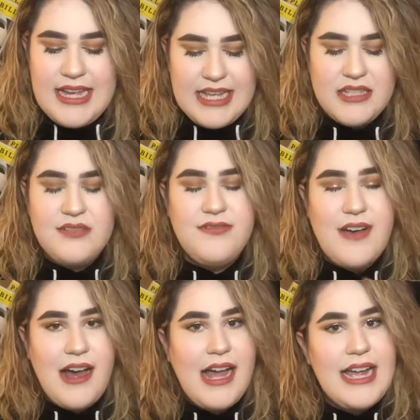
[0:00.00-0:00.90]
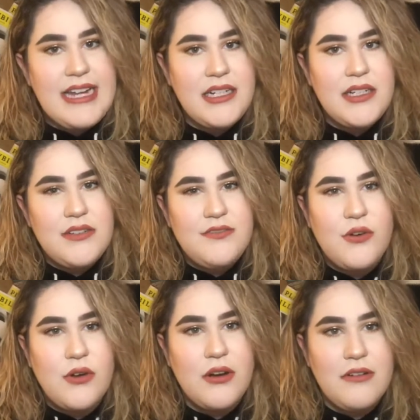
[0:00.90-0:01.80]
is fine
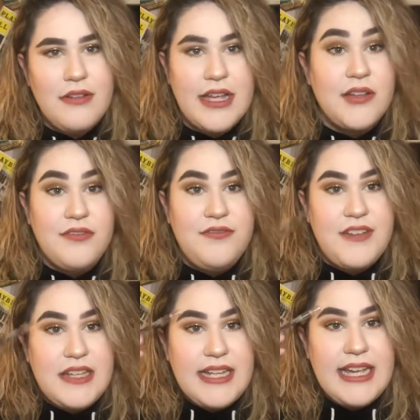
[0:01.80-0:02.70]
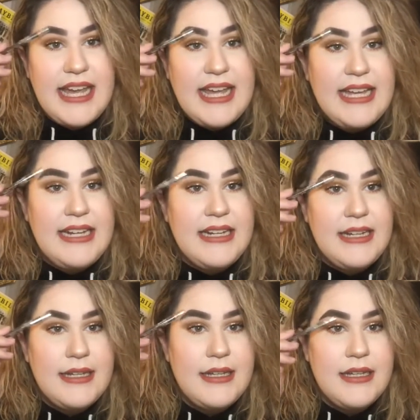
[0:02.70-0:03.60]
for like filling in
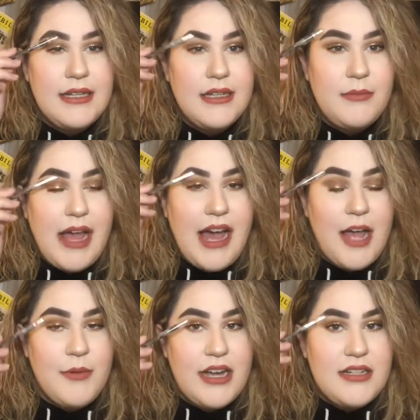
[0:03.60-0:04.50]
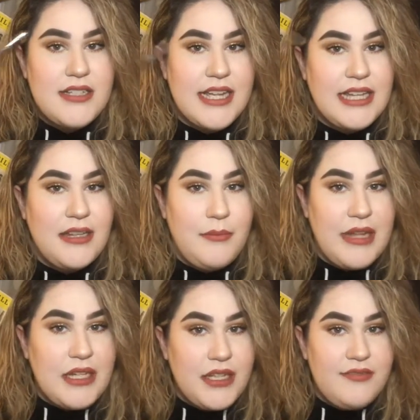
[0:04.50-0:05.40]
my eyebrows like in the
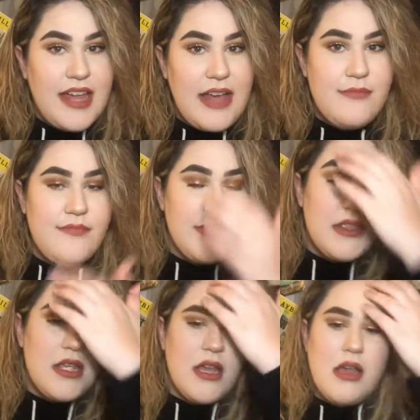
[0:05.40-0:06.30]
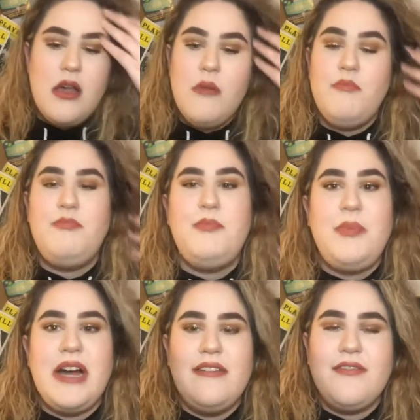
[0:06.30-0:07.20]
middle of them,
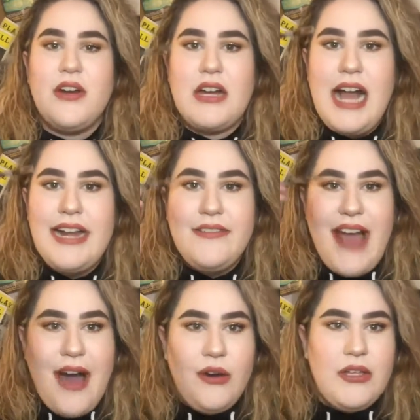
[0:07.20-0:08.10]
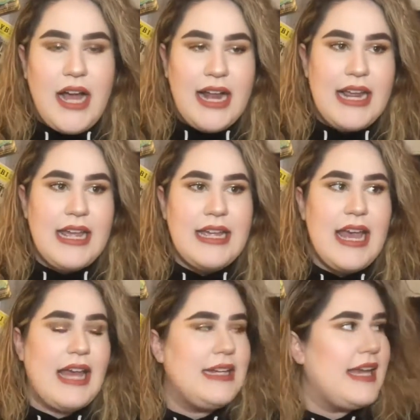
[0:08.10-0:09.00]
but for kind of outlining
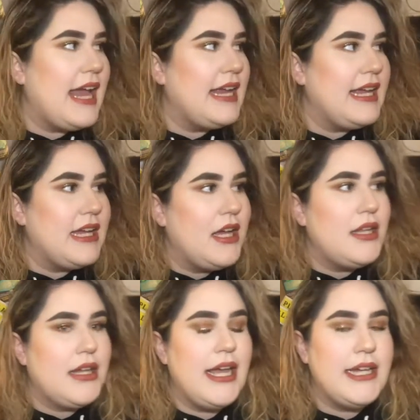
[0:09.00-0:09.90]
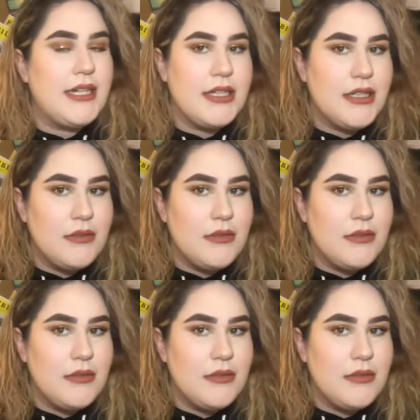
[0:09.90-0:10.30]
and getting like